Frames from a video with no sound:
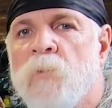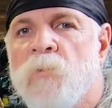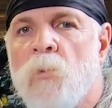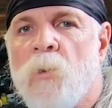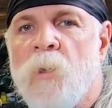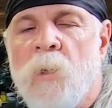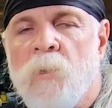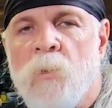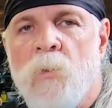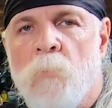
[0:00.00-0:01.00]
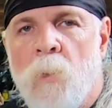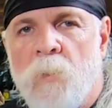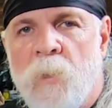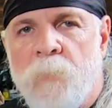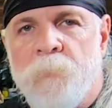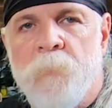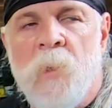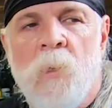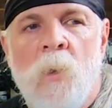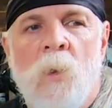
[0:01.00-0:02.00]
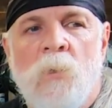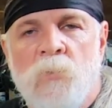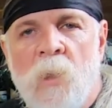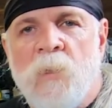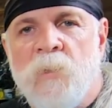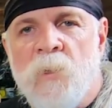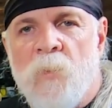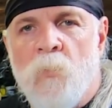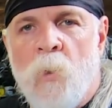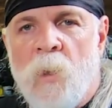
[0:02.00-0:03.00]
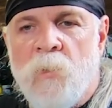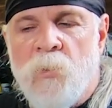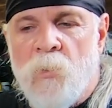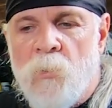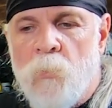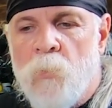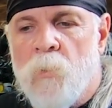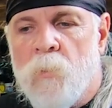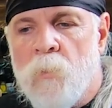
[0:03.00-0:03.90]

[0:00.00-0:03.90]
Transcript: starting it to corroding. So that's another way to